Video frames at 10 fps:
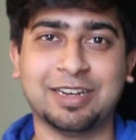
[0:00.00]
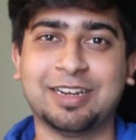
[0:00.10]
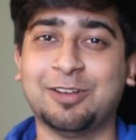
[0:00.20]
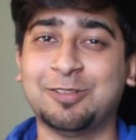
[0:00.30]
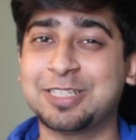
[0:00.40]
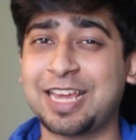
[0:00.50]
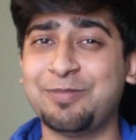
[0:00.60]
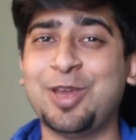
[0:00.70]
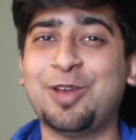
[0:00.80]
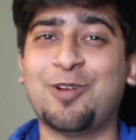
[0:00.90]
Now, this can be
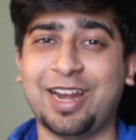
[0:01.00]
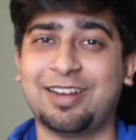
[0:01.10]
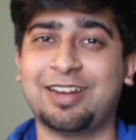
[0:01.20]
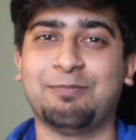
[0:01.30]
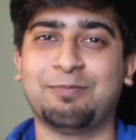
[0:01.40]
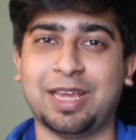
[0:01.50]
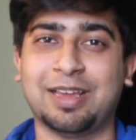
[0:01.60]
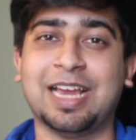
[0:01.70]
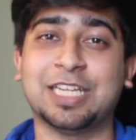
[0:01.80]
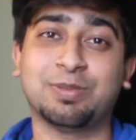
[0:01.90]
quite tempting,
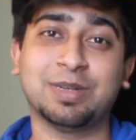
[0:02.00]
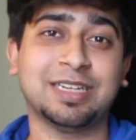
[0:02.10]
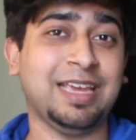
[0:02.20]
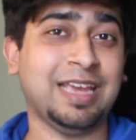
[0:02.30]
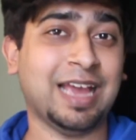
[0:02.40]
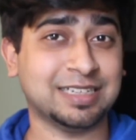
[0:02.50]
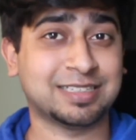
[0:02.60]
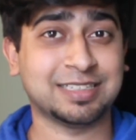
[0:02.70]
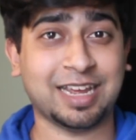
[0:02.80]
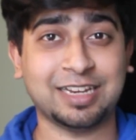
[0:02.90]
especially as
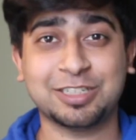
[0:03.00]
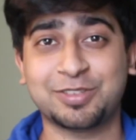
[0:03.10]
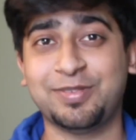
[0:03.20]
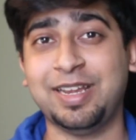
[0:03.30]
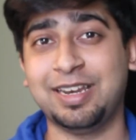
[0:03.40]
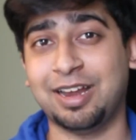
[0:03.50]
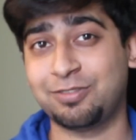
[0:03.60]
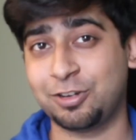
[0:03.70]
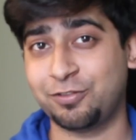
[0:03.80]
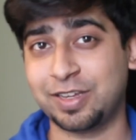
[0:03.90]
designers, we love to
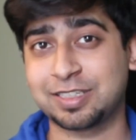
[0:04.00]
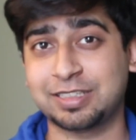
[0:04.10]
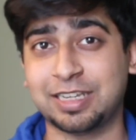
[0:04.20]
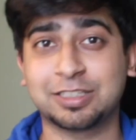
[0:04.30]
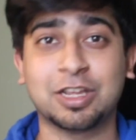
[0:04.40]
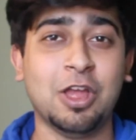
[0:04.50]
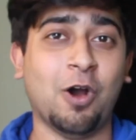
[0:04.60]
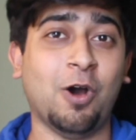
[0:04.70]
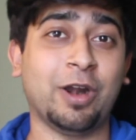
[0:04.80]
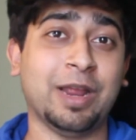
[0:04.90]
fix things or
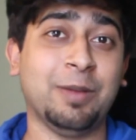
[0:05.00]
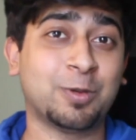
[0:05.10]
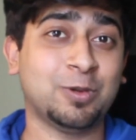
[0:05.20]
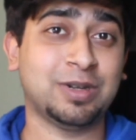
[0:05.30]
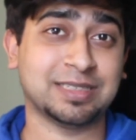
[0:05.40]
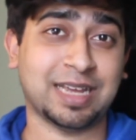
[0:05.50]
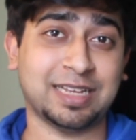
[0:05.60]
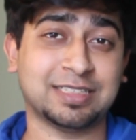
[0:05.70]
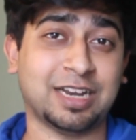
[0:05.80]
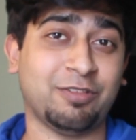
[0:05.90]
improve designs
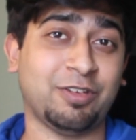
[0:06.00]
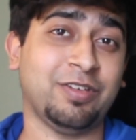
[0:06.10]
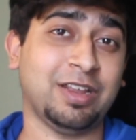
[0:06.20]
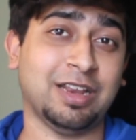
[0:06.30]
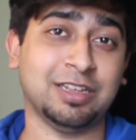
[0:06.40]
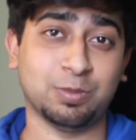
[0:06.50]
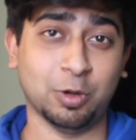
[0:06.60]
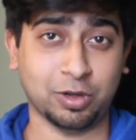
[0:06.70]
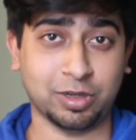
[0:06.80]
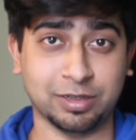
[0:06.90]
that we feel is broken.